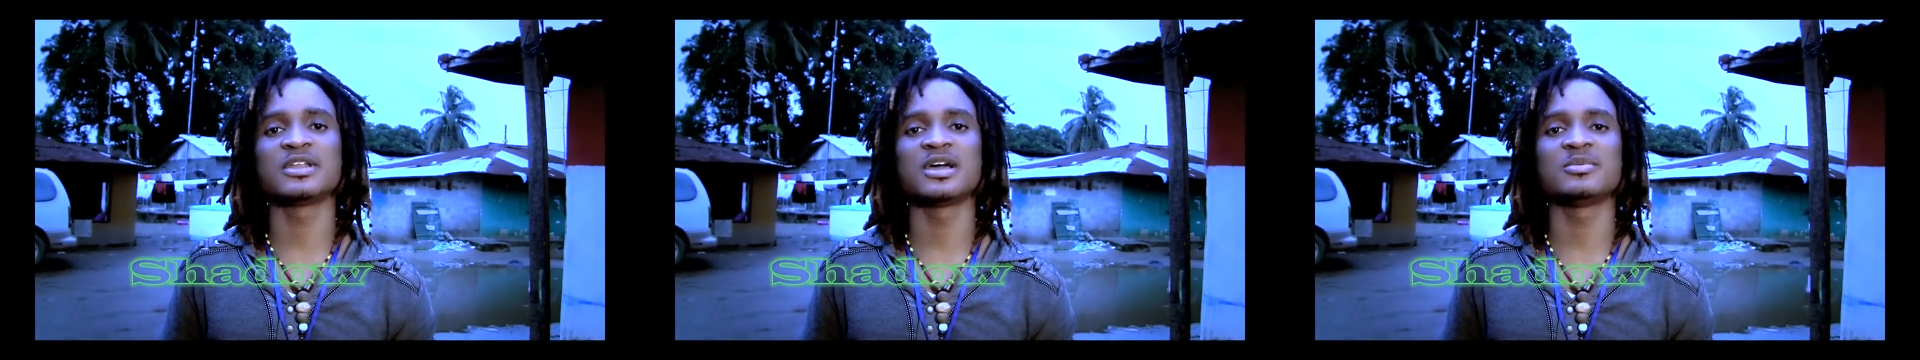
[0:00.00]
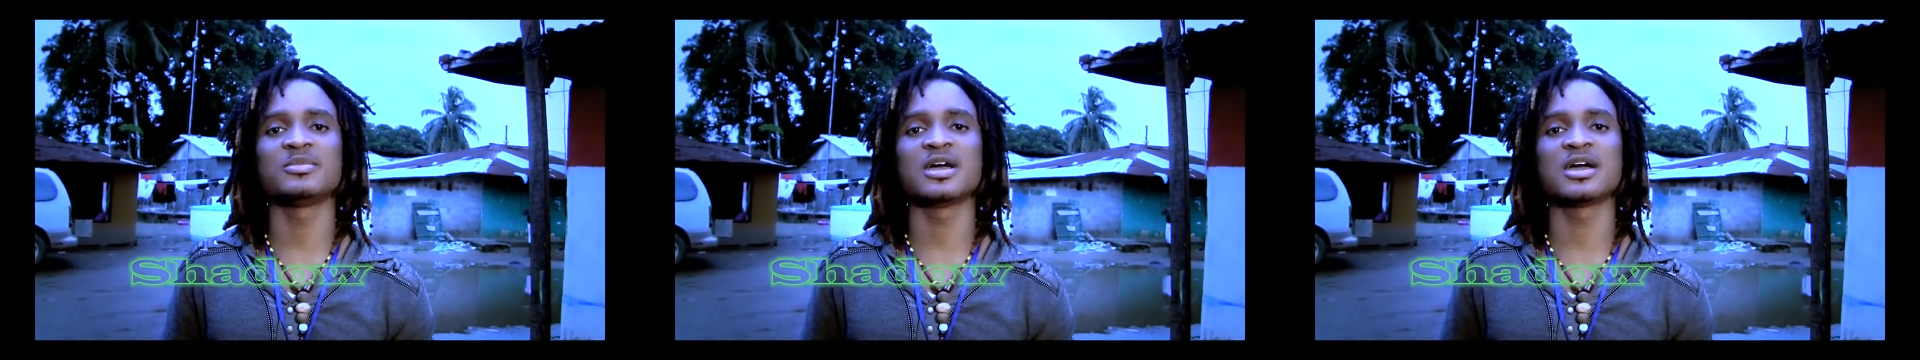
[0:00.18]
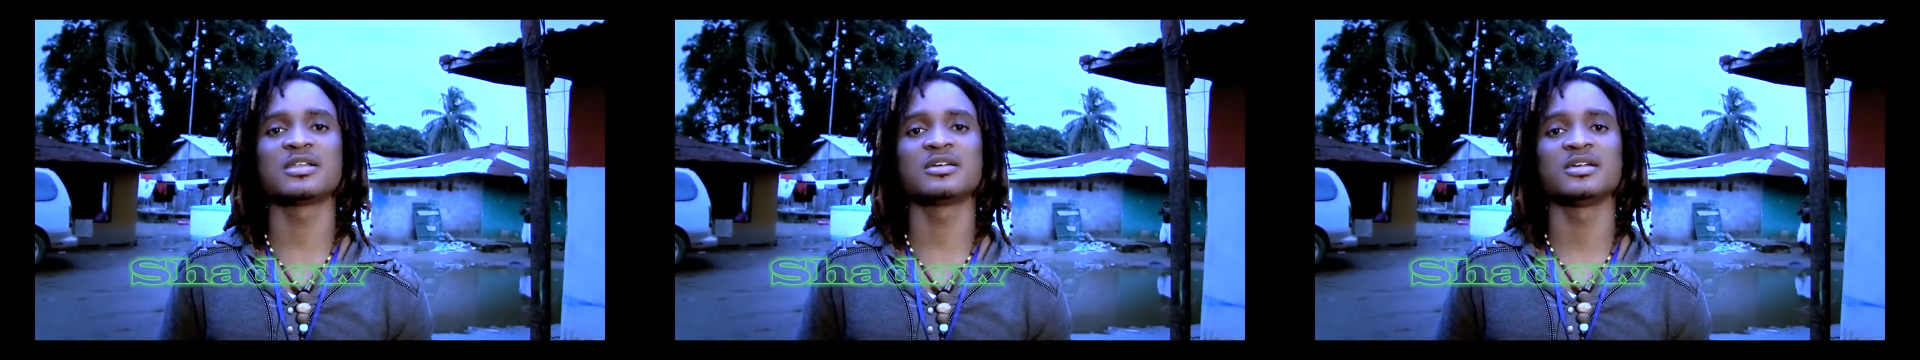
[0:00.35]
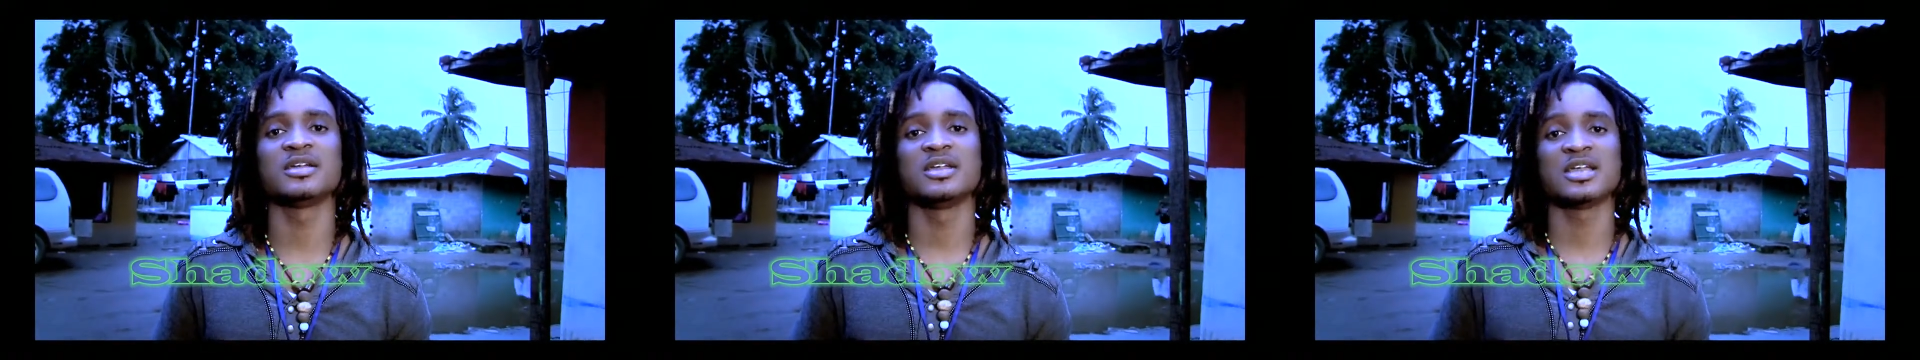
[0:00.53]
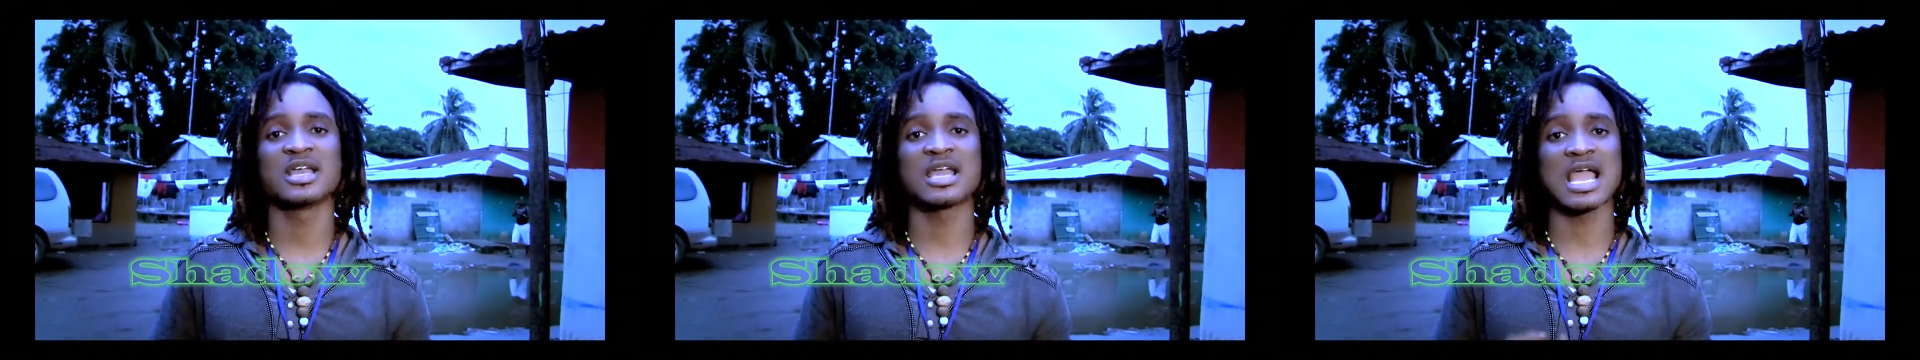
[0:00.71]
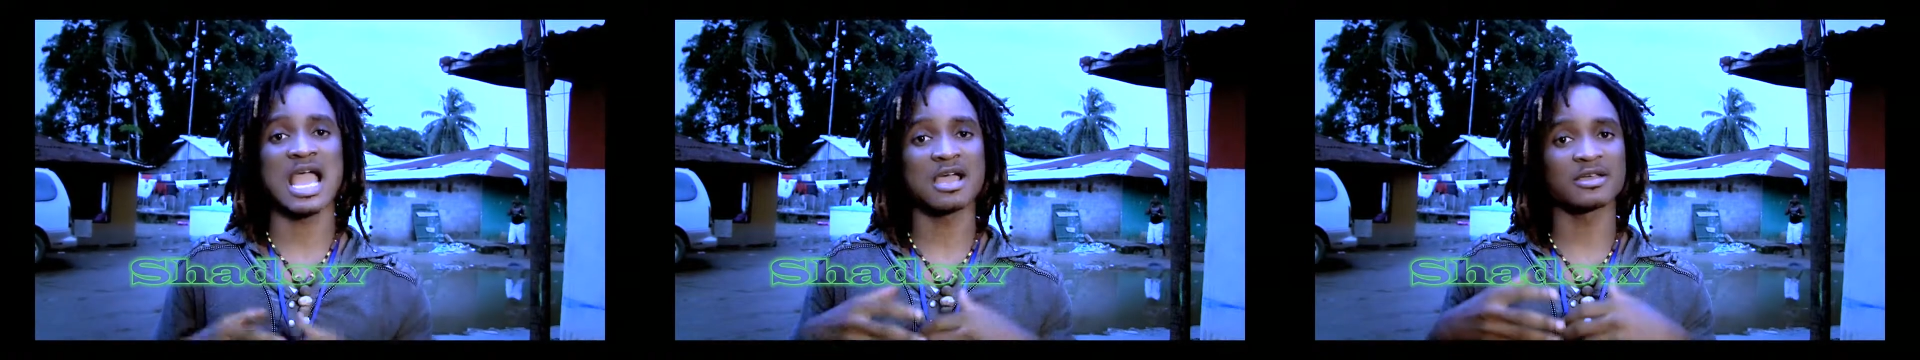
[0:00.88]
for that matter,
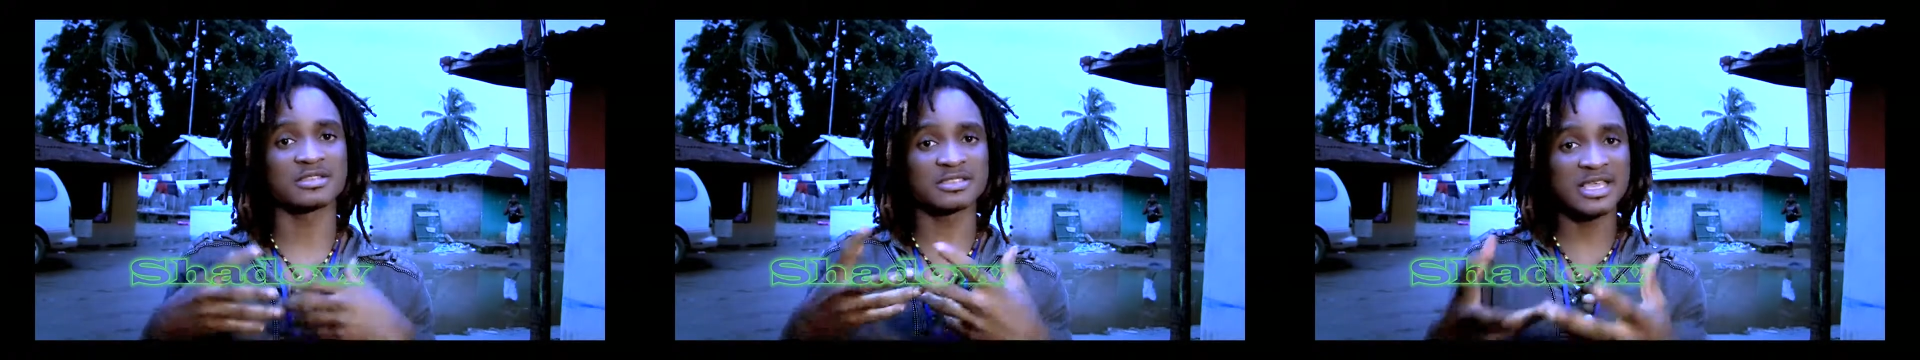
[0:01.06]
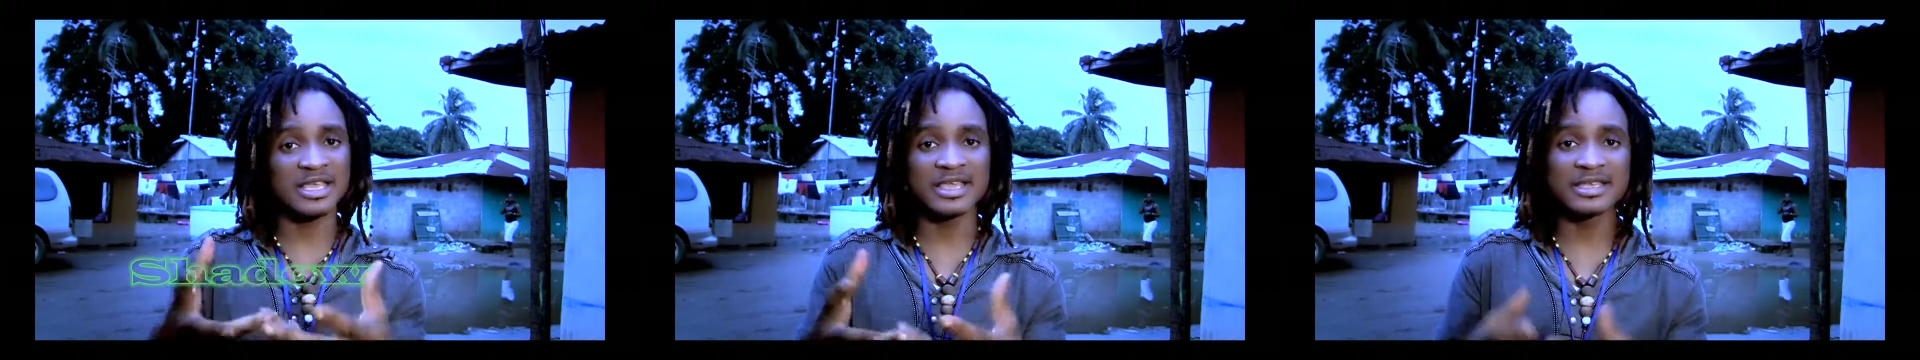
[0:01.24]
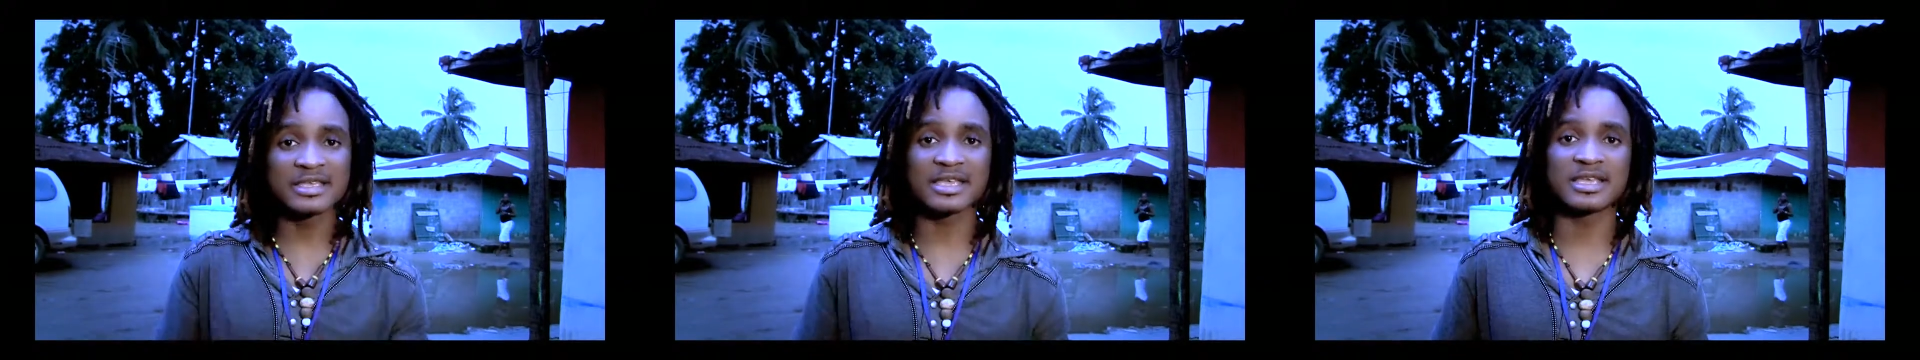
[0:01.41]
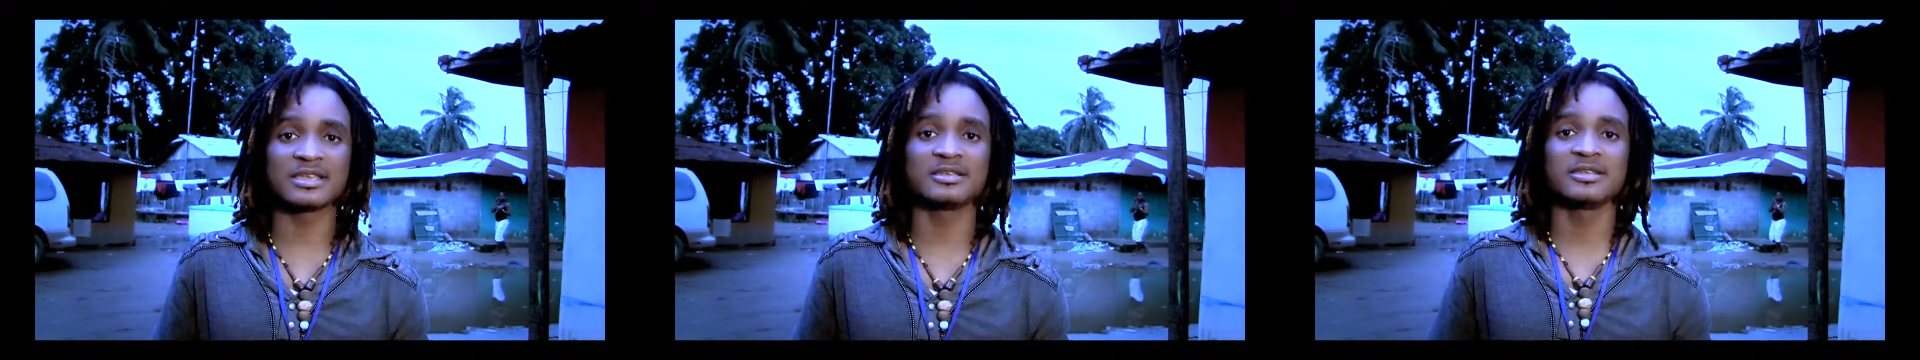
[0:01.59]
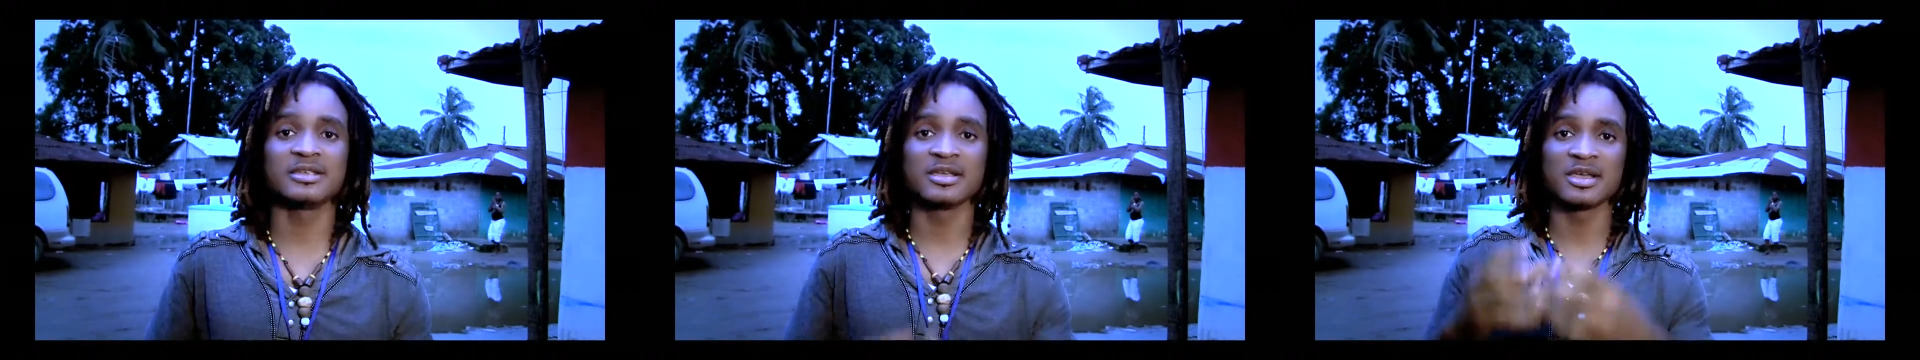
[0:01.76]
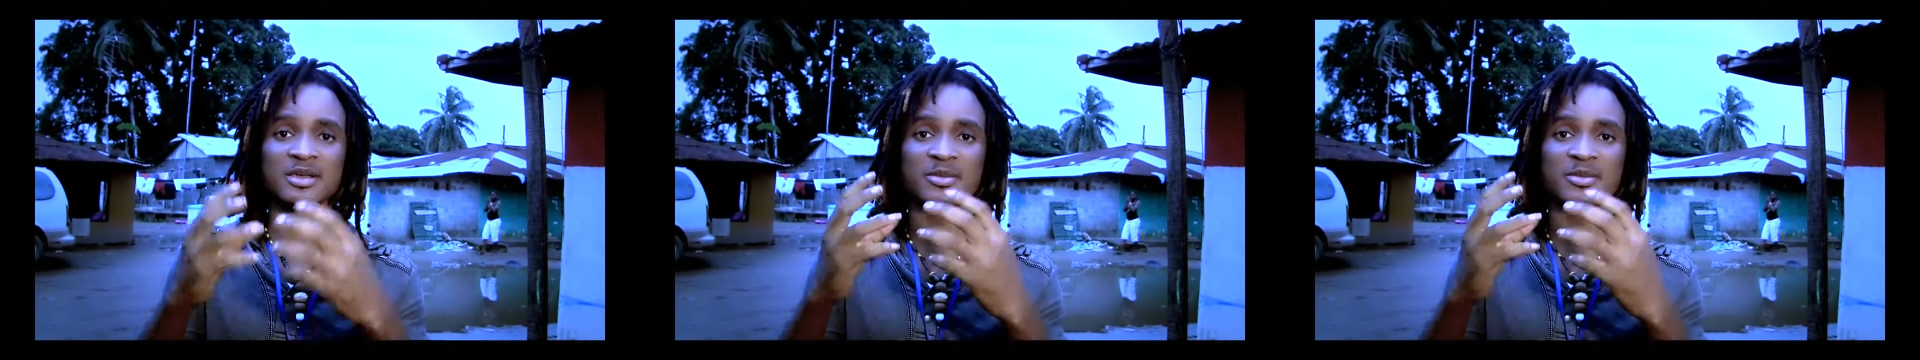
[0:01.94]
I'll say again,